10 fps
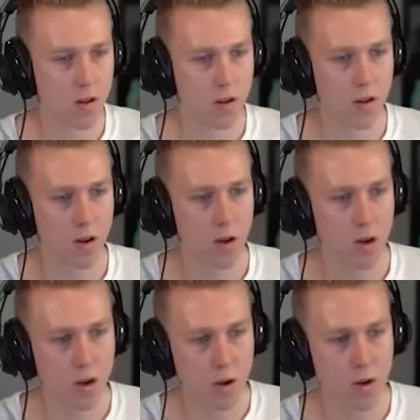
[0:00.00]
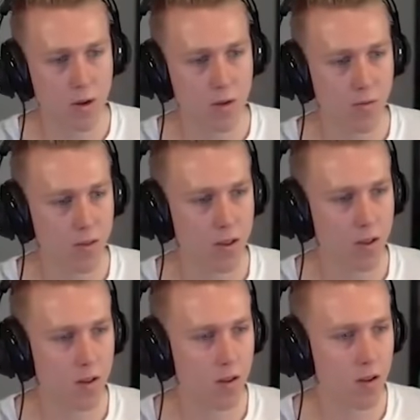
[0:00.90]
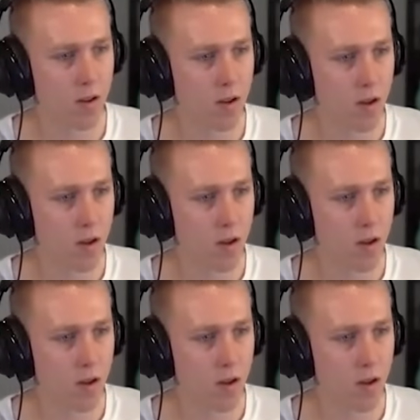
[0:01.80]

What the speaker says: Nobody speaks.